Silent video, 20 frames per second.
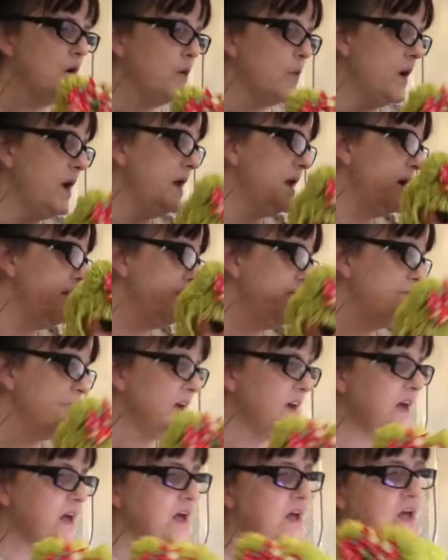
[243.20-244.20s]
when I
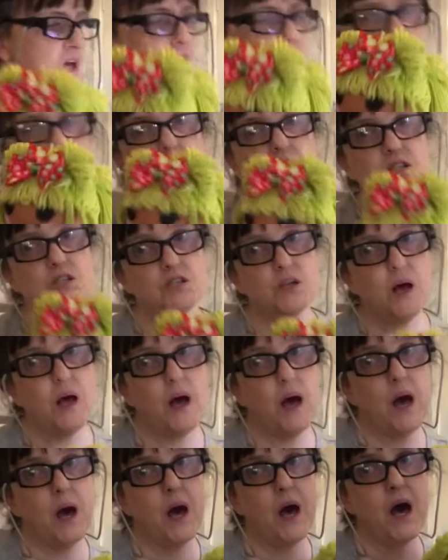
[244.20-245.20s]
feel
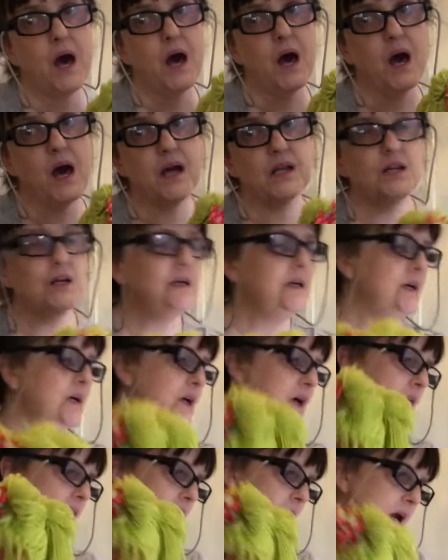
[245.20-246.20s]
inside.
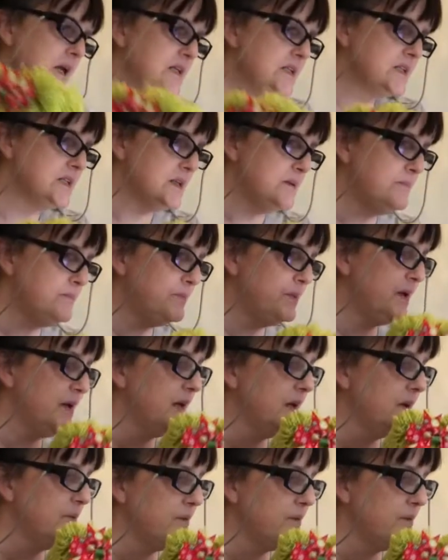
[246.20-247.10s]
I simply